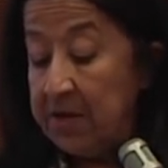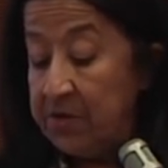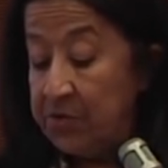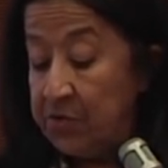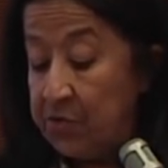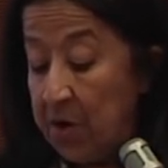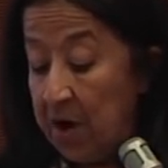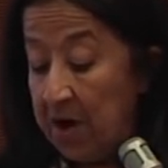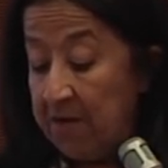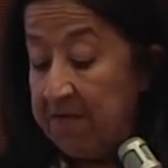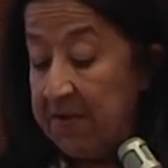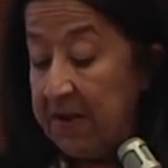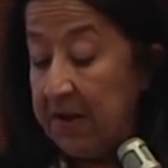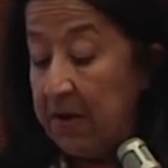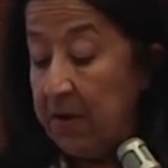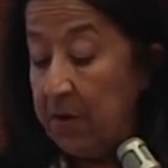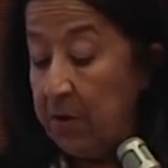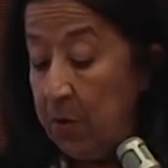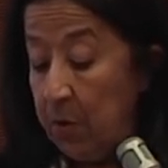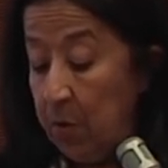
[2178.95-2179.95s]

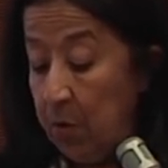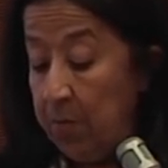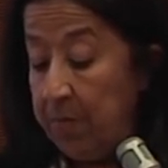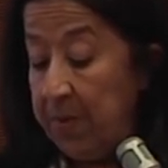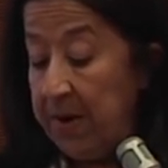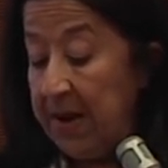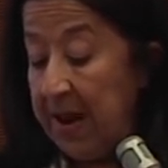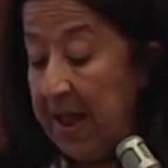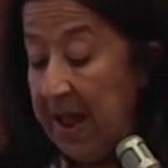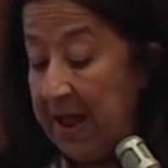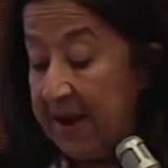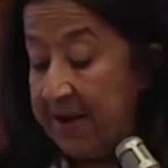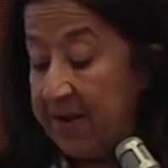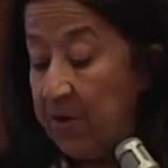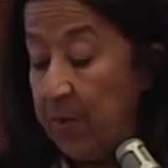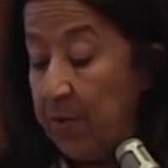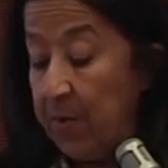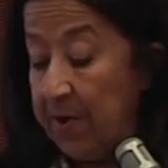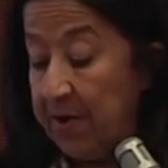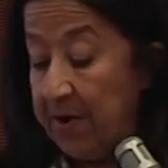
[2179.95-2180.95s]
driving global
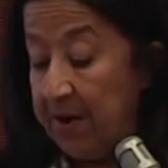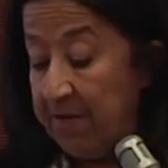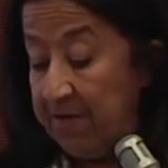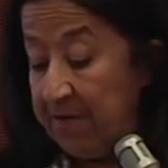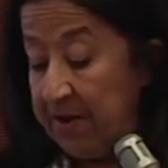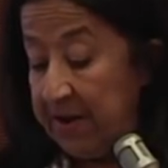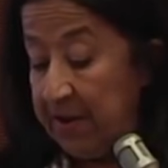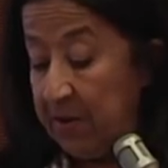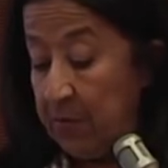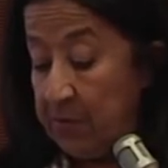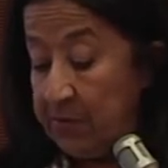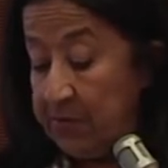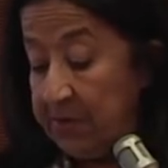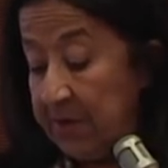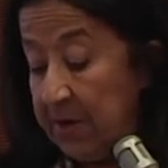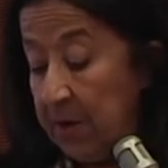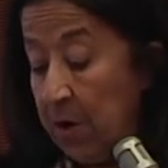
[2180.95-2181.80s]
annual revenue